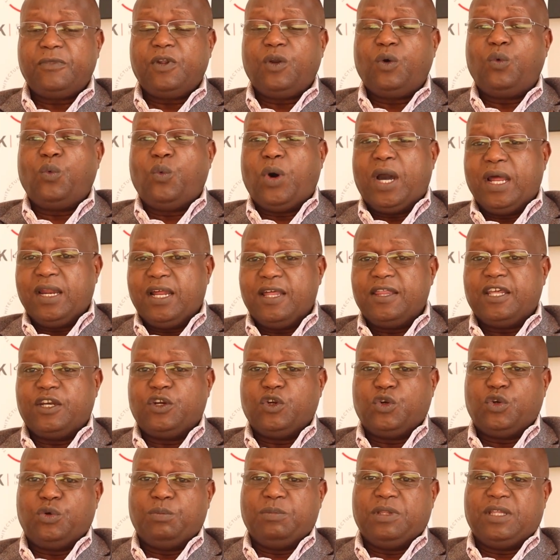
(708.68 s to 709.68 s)
one other
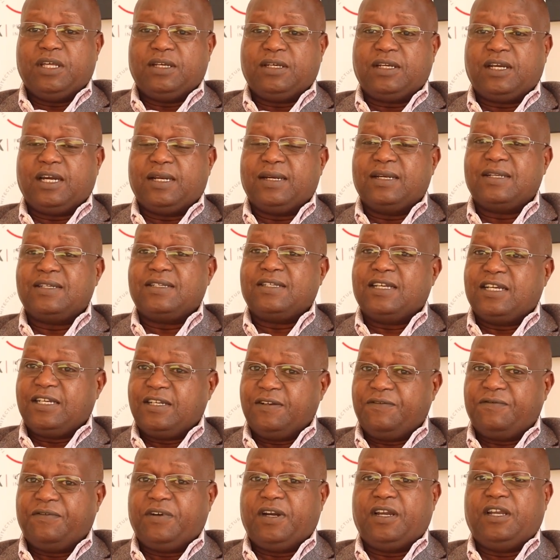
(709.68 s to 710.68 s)
document that can
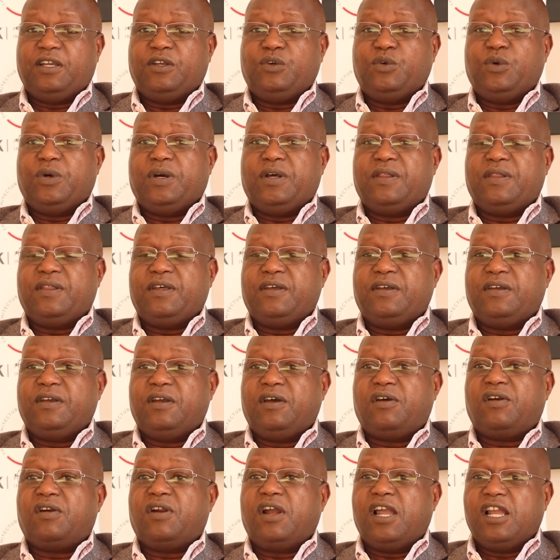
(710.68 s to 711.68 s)
certify you are the
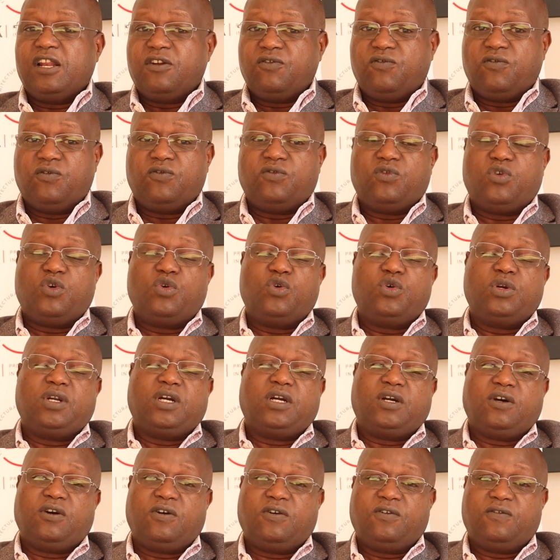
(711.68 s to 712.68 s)
rightful
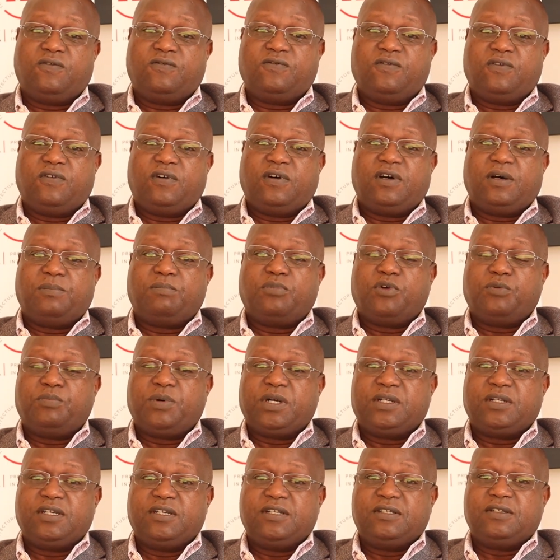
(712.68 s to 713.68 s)
owner of a
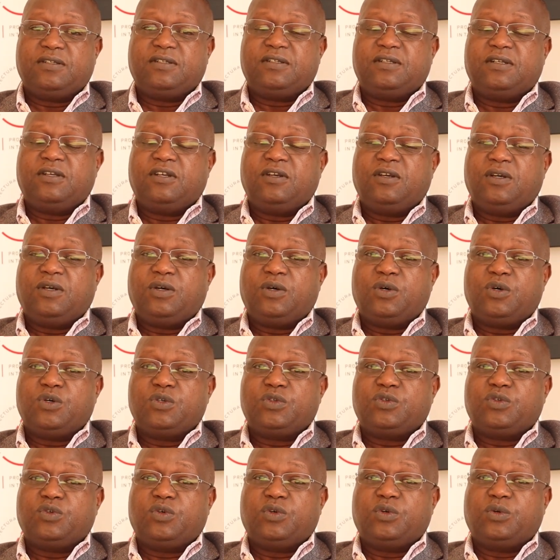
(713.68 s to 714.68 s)
property is
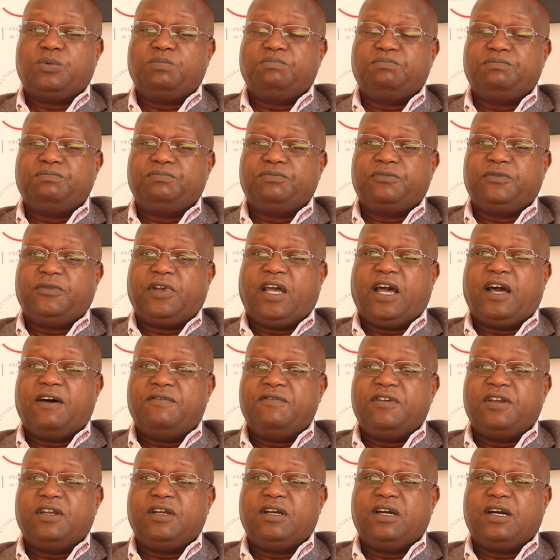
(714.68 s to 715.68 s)
also
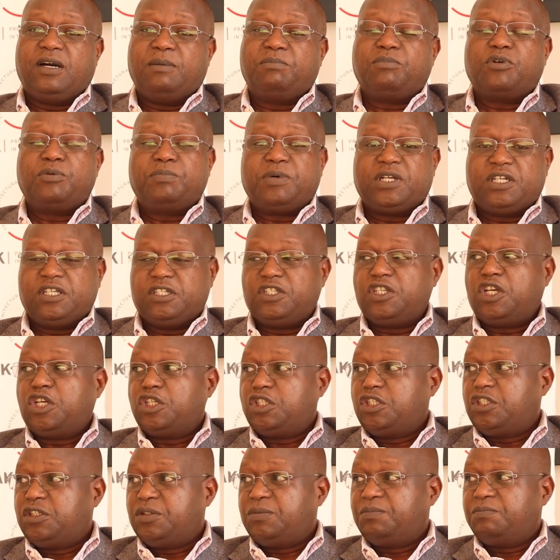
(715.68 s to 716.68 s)
having a property
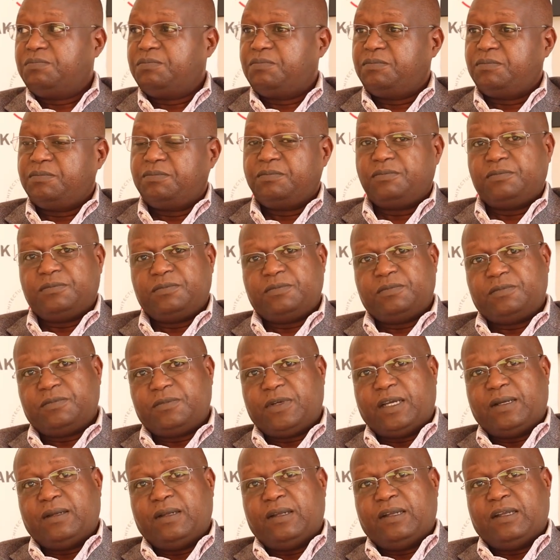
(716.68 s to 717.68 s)
search.
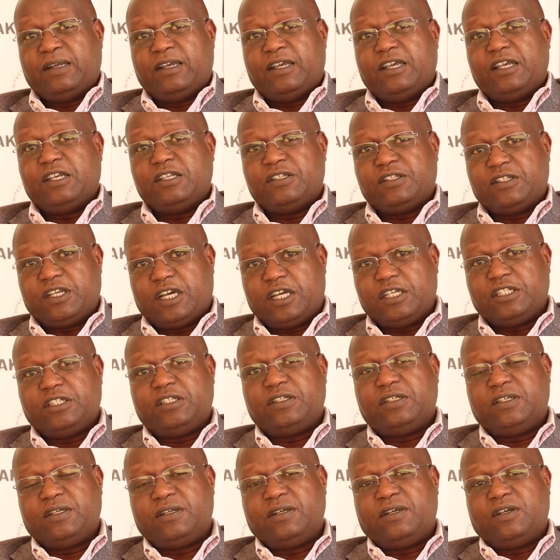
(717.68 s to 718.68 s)
A
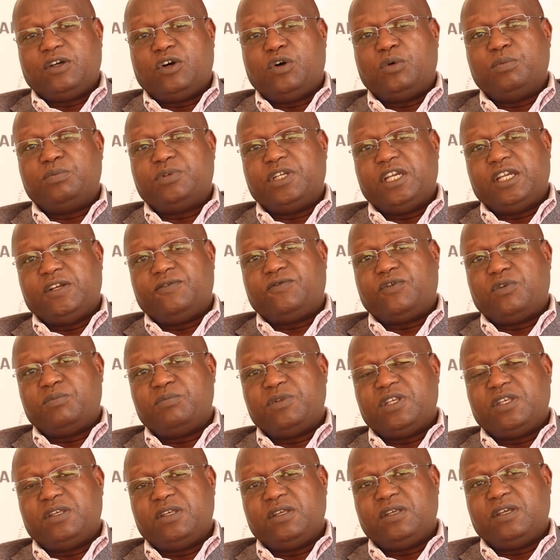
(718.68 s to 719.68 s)
search obtained from
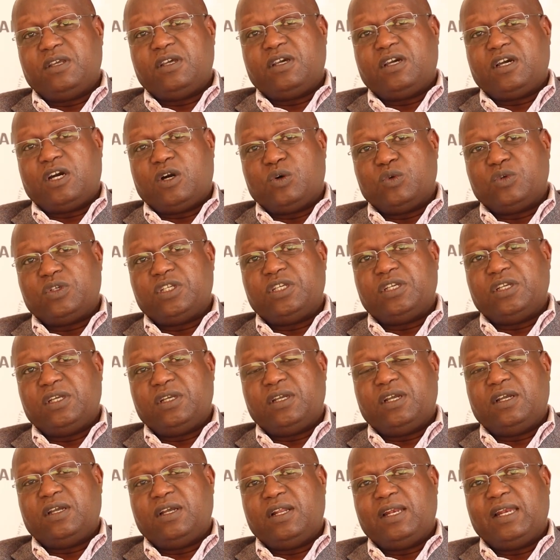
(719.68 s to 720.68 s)
the county
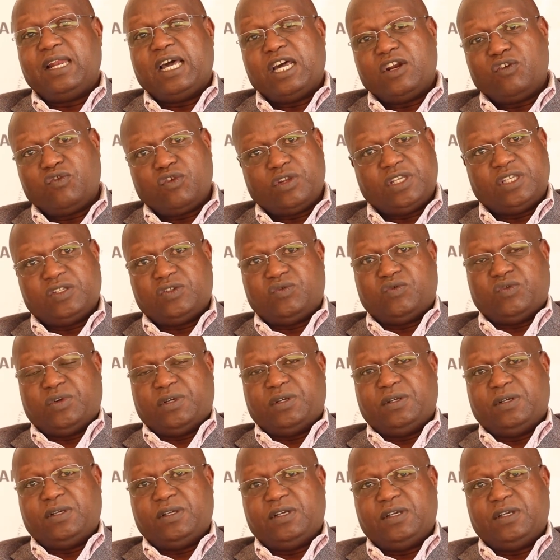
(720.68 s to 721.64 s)
land registry